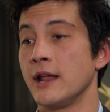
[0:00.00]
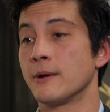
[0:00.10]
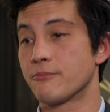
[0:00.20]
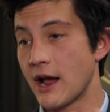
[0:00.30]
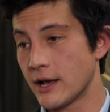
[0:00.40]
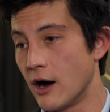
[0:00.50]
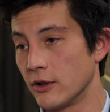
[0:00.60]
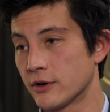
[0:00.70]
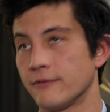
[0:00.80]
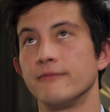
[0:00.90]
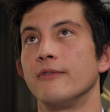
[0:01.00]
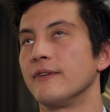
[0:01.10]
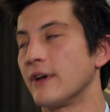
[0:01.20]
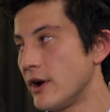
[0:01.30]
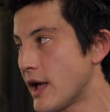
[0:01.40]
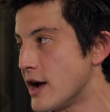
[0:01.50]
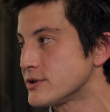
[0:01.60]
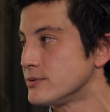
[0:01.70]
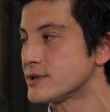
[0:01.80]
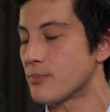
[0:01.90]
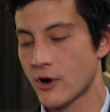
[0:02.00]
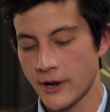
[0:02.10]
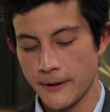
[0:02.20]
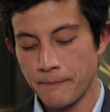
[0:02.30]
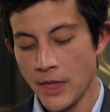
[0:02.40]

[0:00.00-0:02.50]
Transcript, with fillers: in a mm. bright color, very casual and sporty.